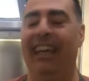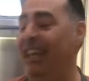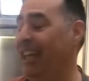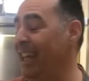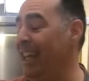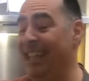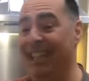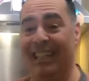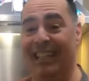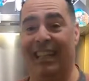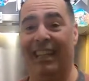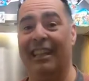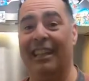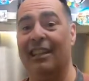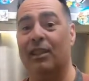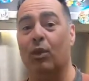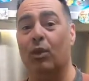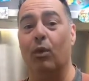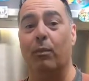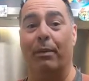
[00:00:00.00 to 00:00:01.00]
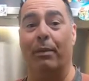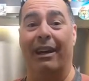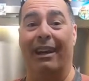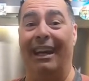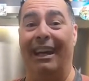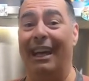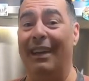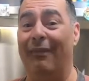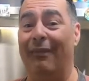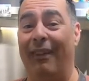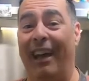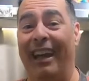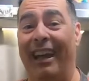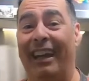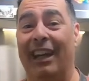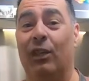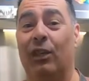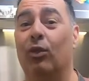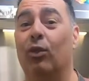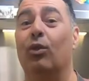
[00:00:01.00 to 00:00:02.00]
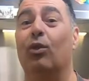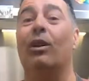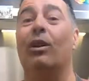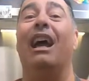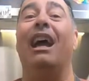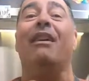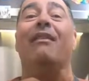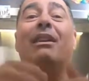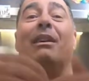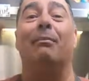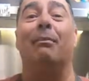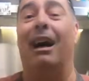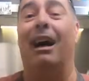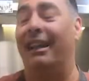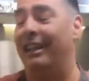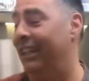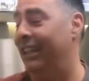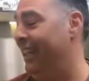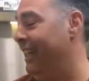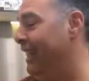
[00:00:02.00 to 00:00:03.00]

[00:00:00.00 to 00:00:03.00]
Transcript: Easy, super. If I can do, everybody